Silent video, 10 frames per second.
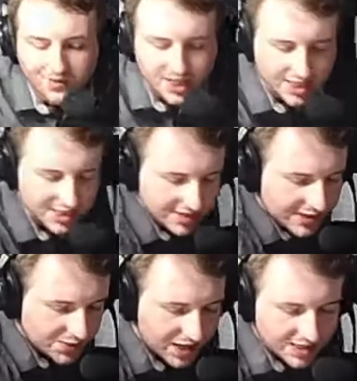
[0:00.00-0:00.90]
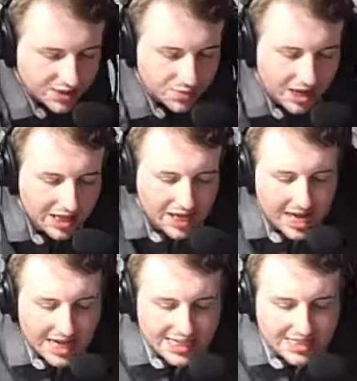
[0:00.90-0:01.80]
distance of this race as well.
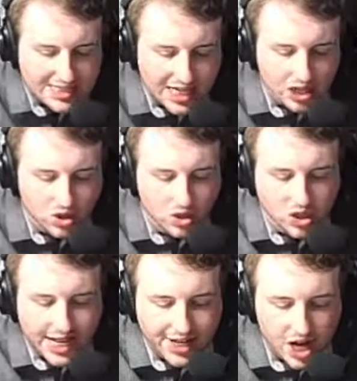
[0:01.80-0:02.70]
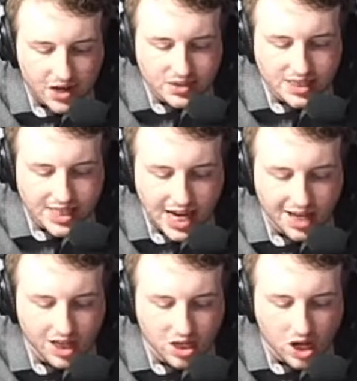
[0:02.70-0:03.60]
It's still nose to
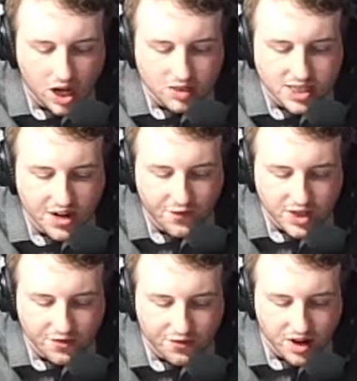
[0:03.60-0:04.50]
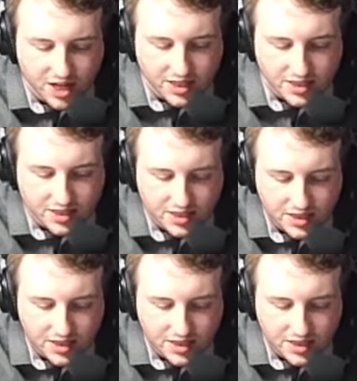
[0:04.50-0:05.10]
tail and close stuff at the front.